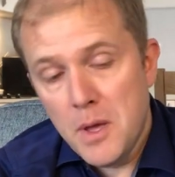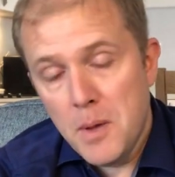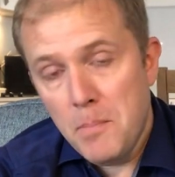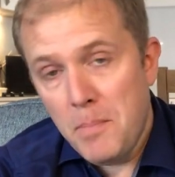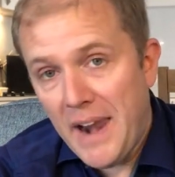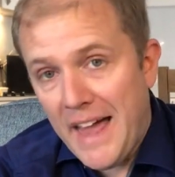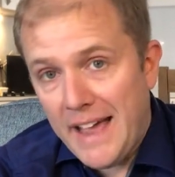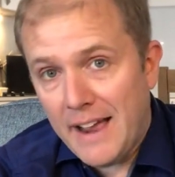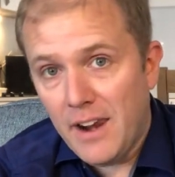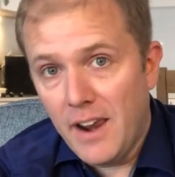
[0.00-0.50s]

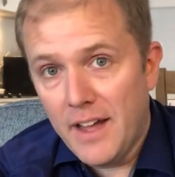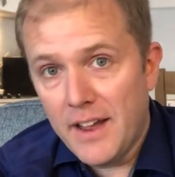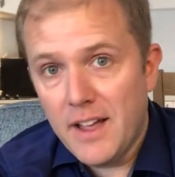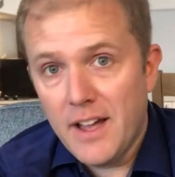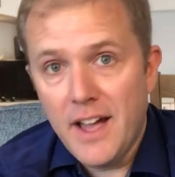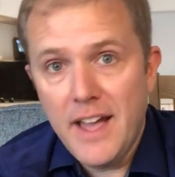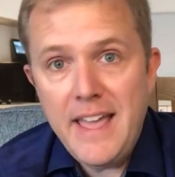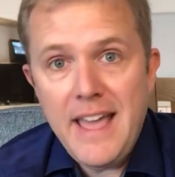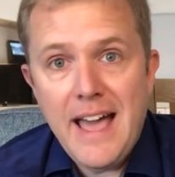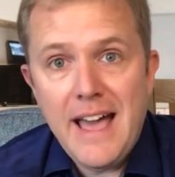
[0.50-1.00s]
black like
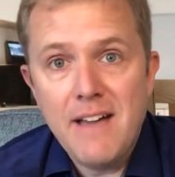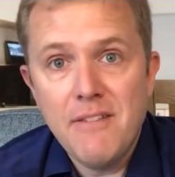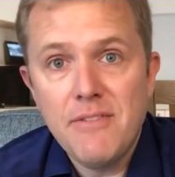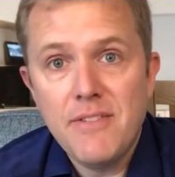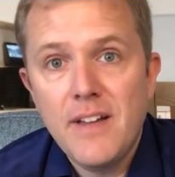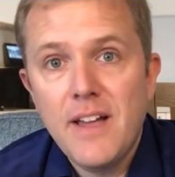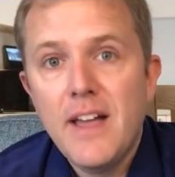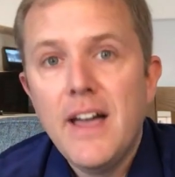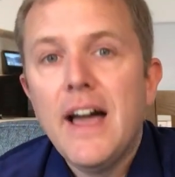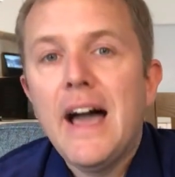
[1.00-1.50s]
I have,
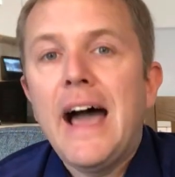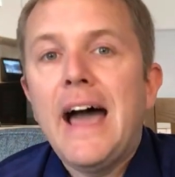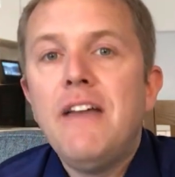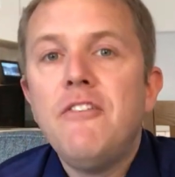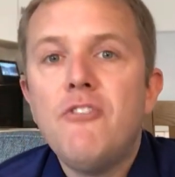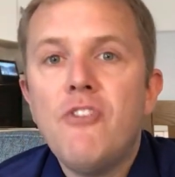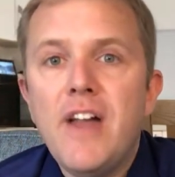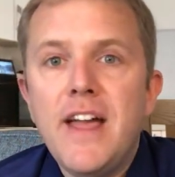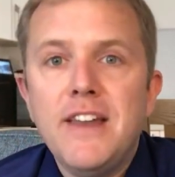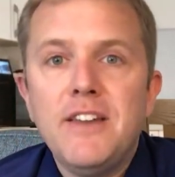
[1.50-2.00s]

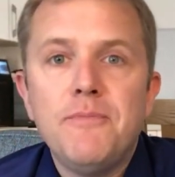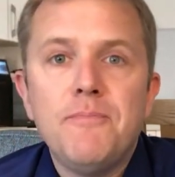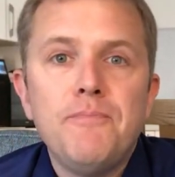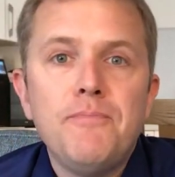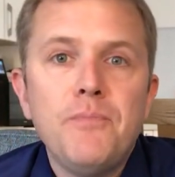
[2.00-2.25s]
and red,